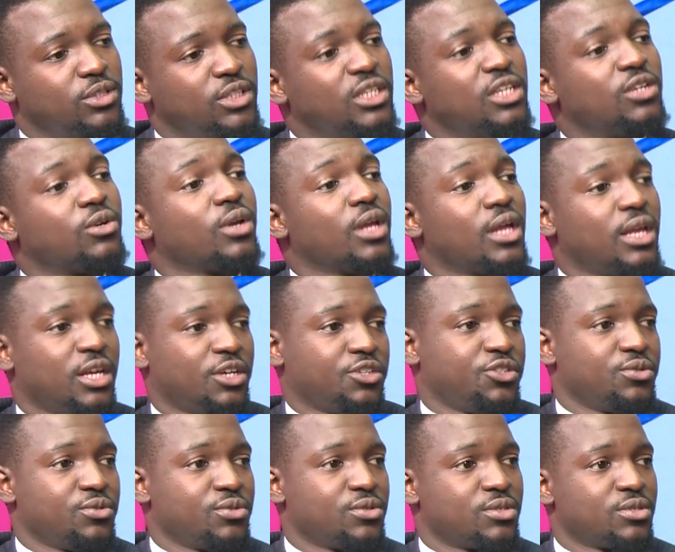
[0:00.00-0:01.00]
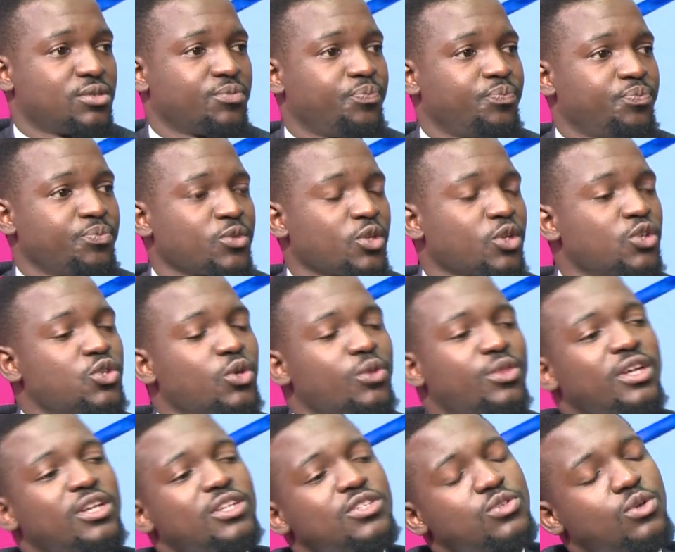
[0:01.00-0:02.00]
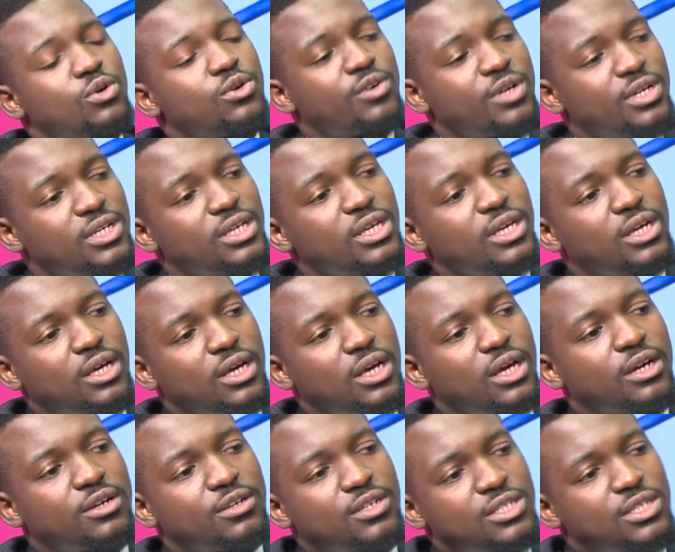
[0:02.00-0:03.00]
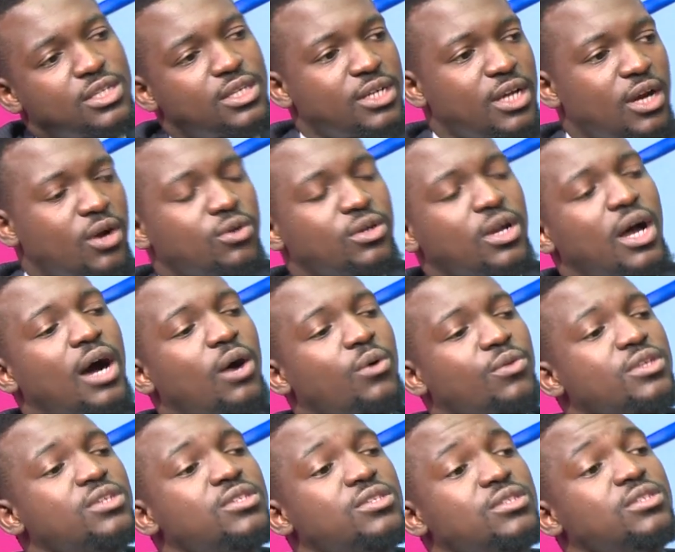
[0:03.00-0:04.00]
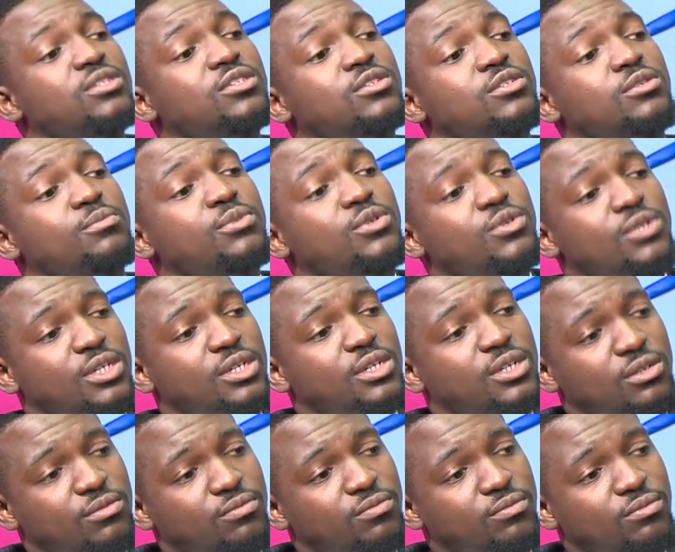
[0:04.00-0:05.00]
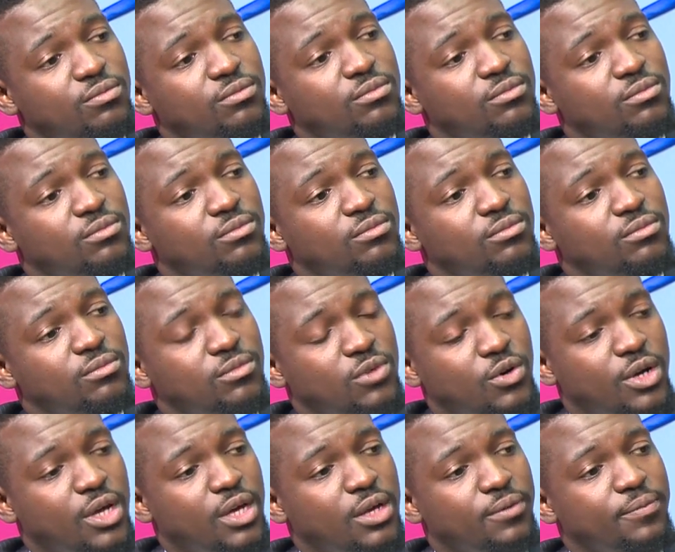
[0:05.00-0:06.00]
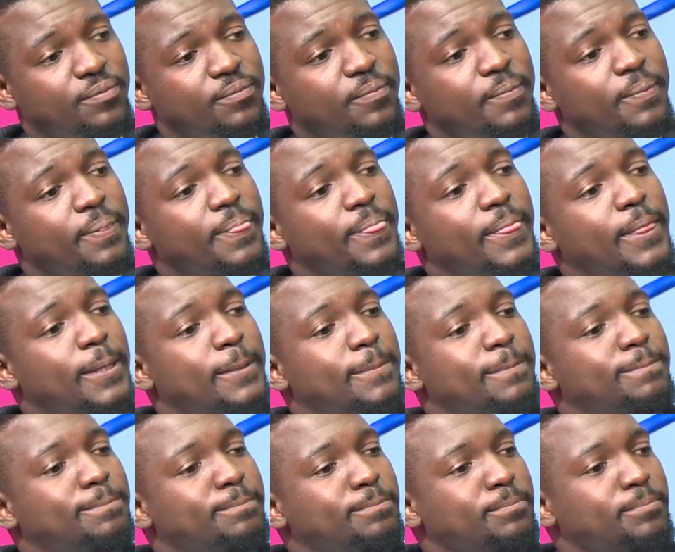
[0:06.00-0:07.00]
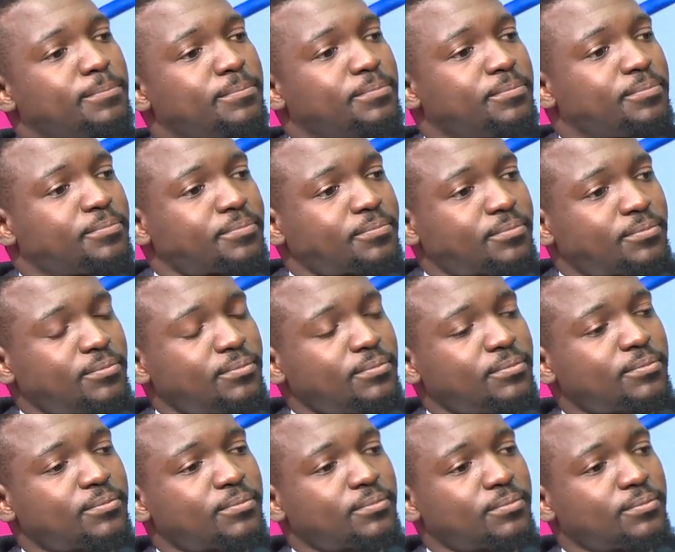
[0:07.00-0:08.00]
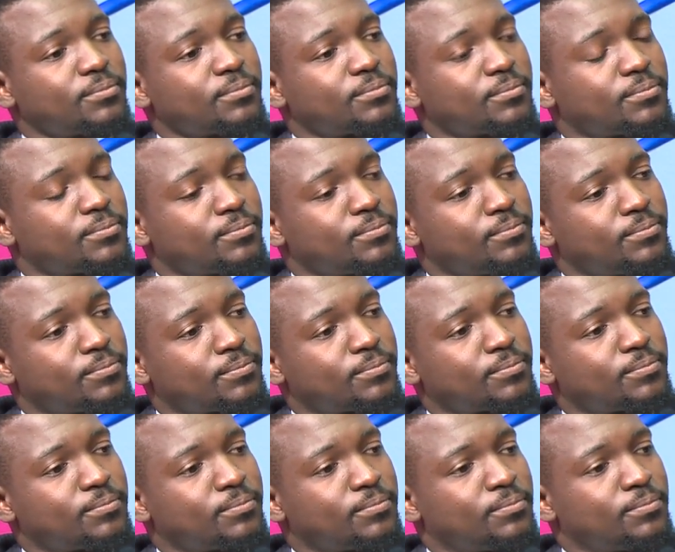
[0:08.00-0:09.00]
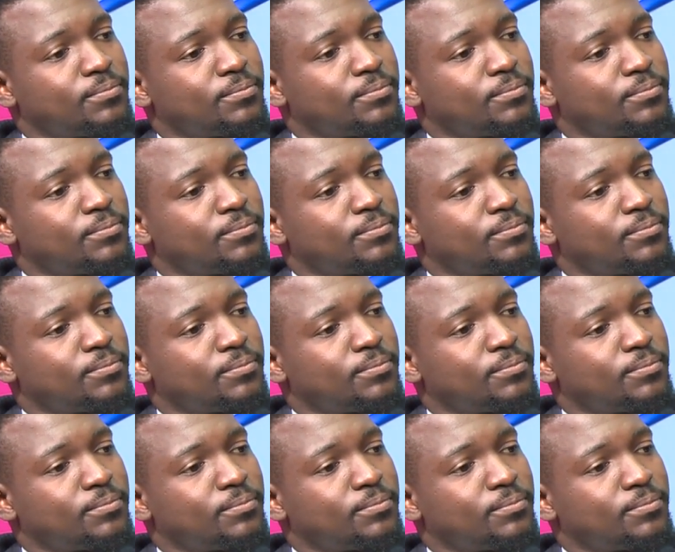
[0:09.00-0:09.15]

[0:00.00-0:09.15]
general elections. Right. So there is already a criteria on how this is distributed. Right. Okay. Let me just read for you. The top party that received the